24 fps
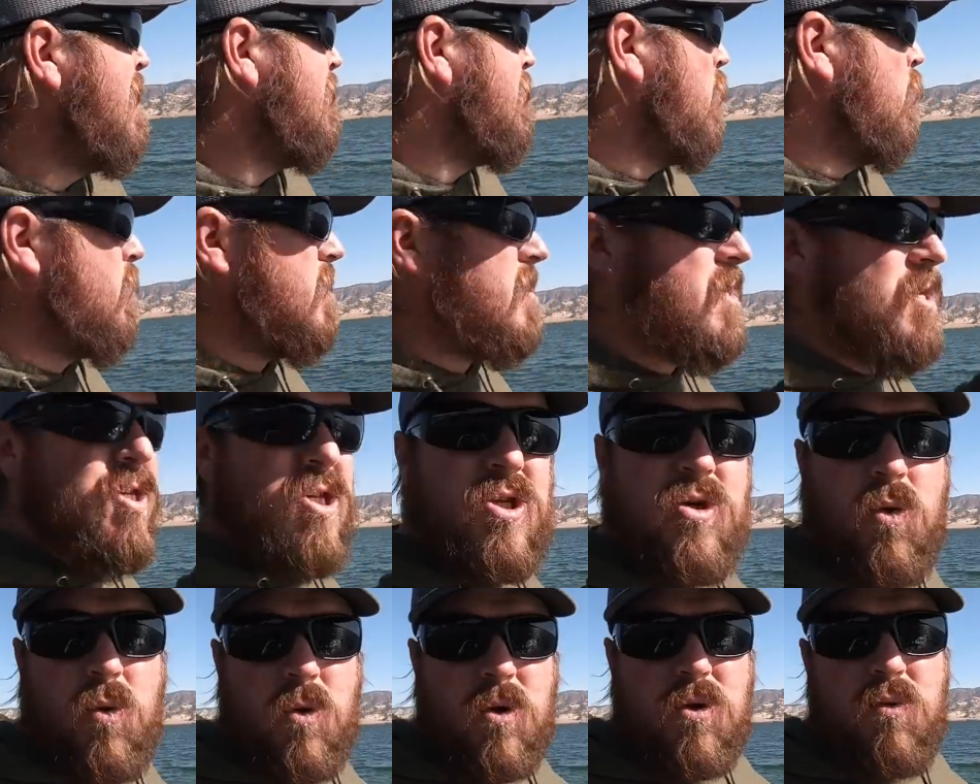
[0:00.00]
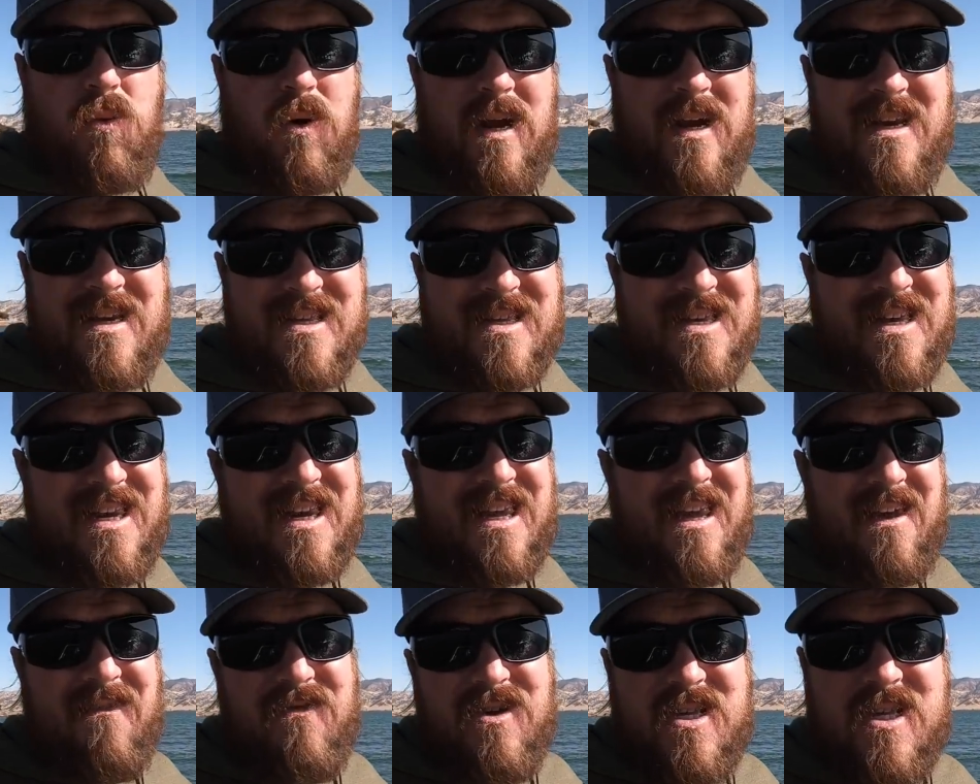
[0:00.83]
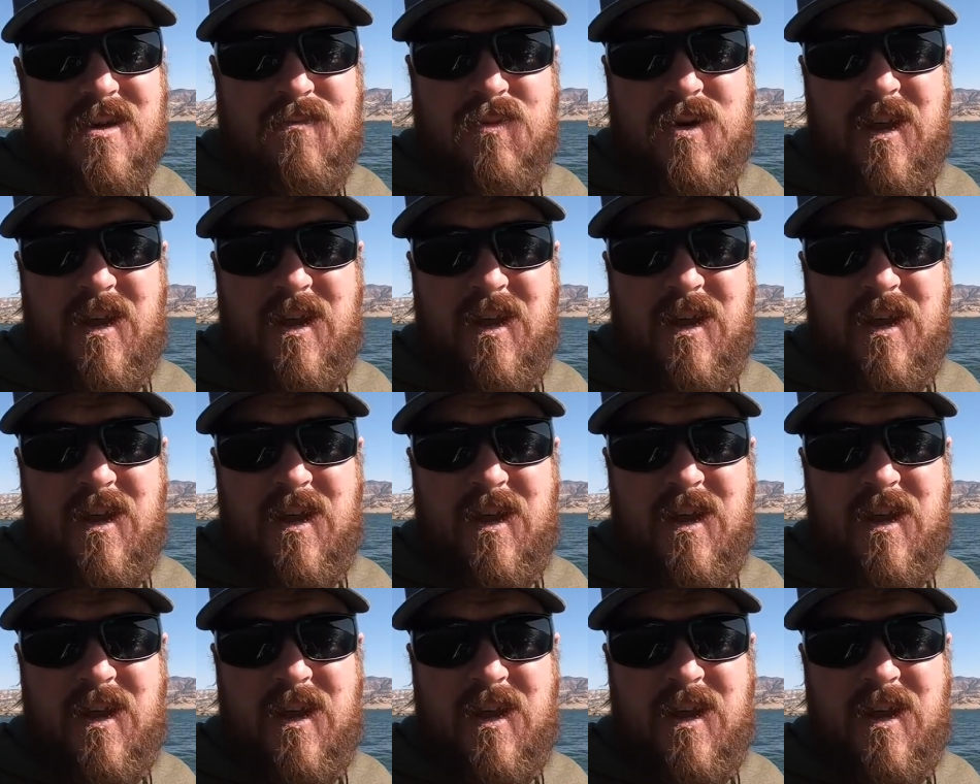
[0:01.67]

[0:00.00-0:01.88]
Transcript: But with this north wind, it's gonna give us some